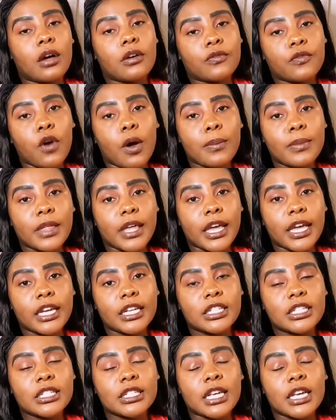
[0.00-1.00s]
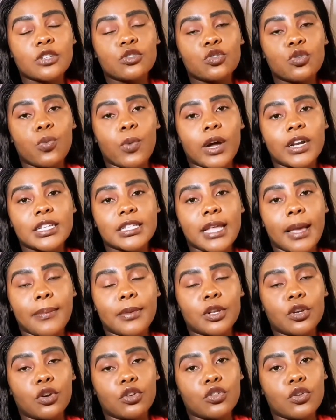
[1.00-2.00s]
from the agent as to what is
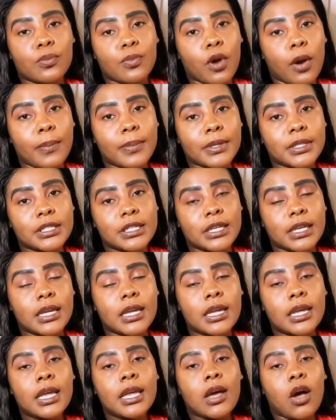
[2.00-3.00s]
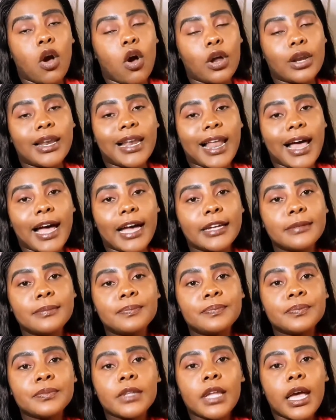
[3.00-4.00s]
happening on your property online,
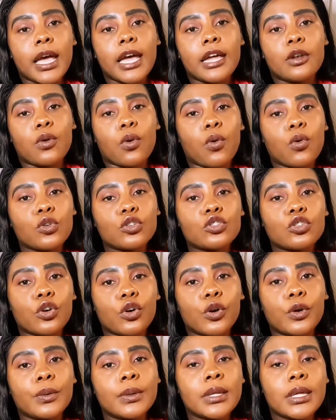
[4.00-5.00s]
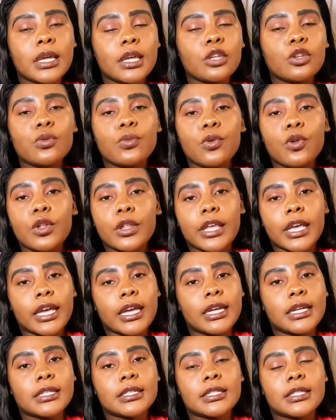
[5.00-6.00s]
and also you will
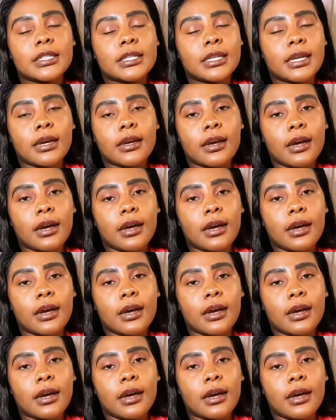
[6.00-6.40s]
get